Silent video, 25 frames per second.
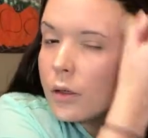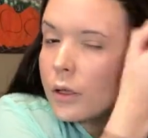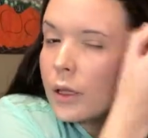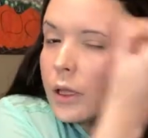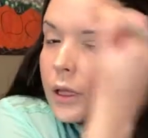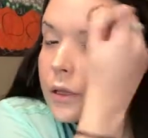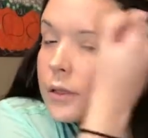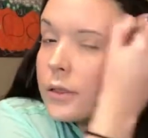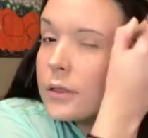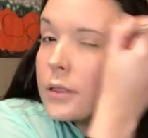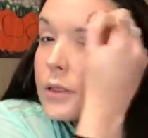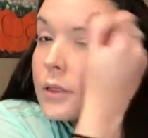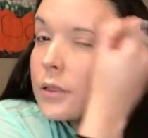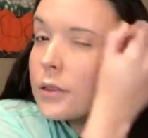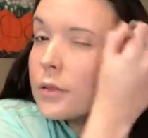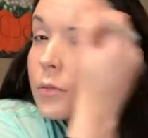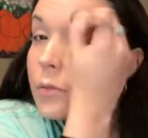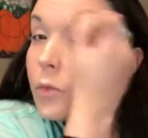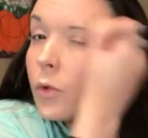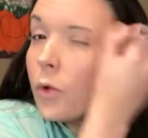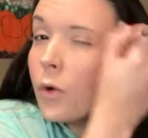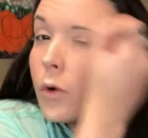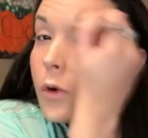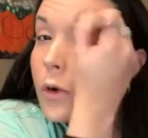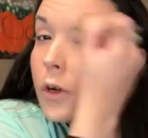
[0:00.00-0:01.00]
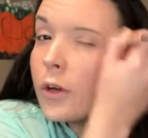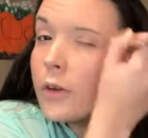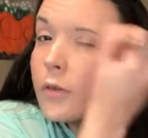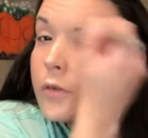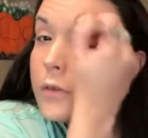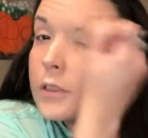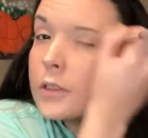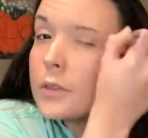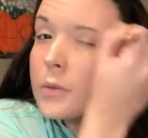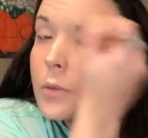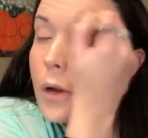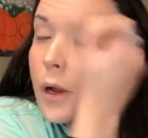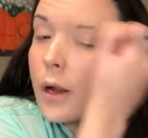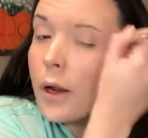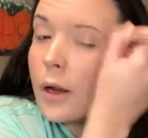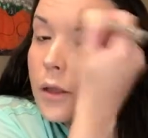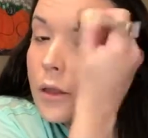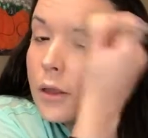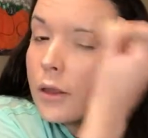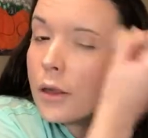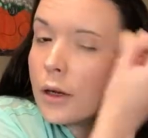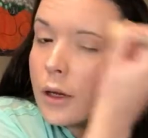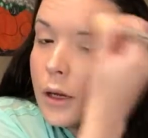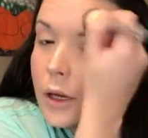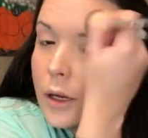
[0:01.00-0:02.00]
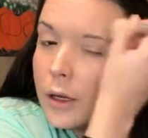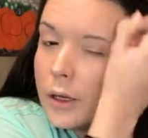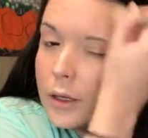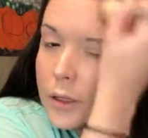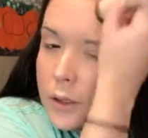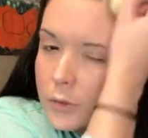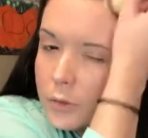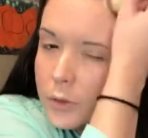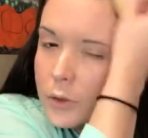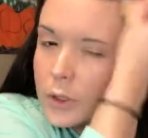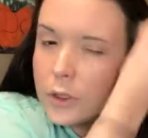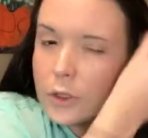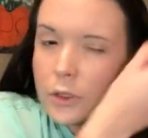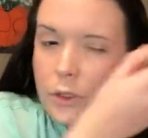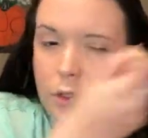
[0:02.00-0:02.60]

And this is more of this product than I even